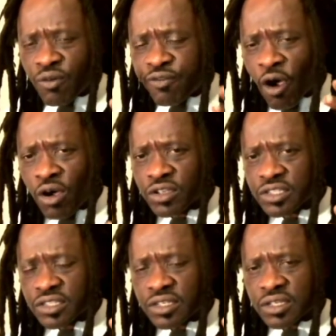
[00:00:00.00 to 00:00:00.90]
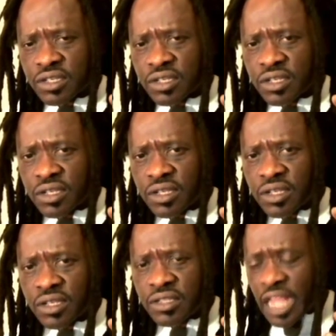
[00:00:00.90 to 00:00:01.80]
force
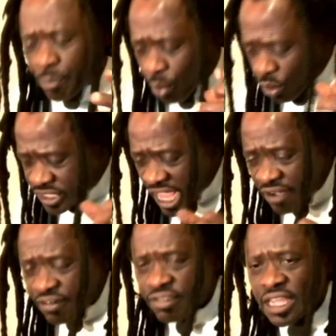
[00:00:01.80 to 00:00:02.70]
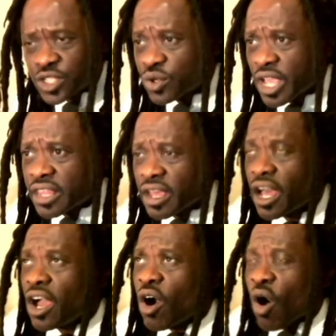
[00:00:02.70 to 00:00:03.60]
that pulls everything
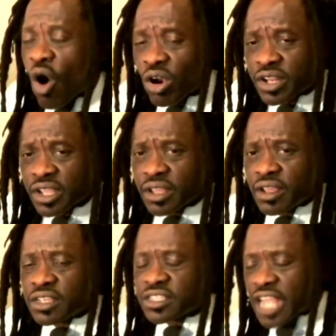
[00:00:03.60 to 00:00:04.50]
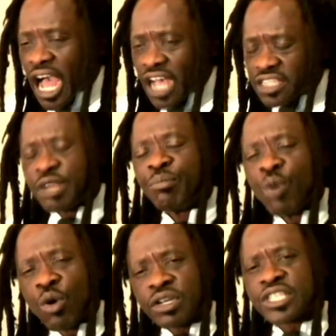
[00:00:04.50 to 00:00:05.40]
together, all the stars, the
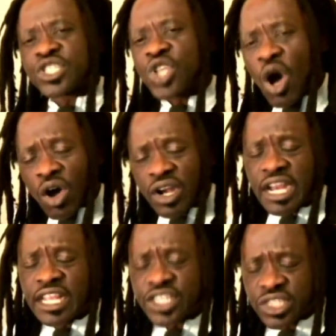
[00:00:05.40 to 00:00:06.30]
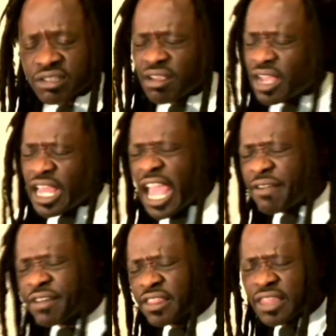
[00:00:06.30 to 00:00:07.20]
moon, the sun, and
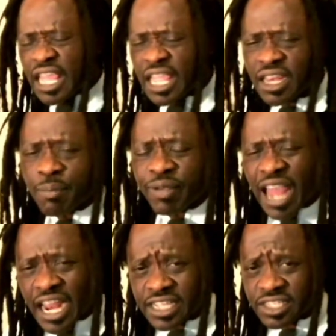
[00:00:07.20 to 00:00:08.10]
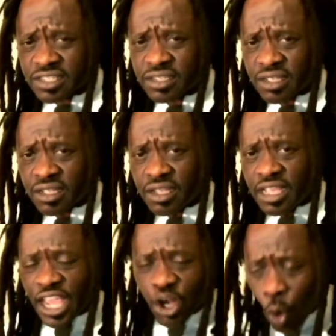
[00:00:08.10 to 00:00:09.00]
everything, the planets.
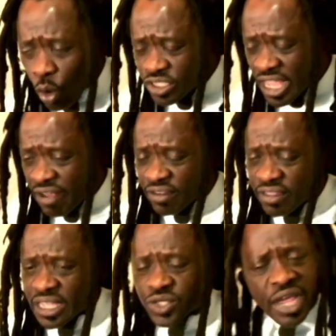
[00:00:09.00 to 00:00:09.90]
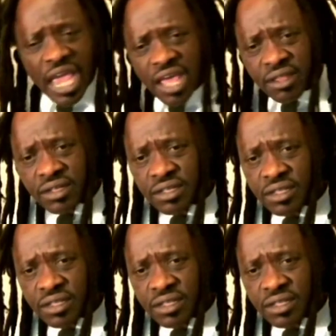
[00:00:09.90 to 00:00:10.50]
It holds everything together.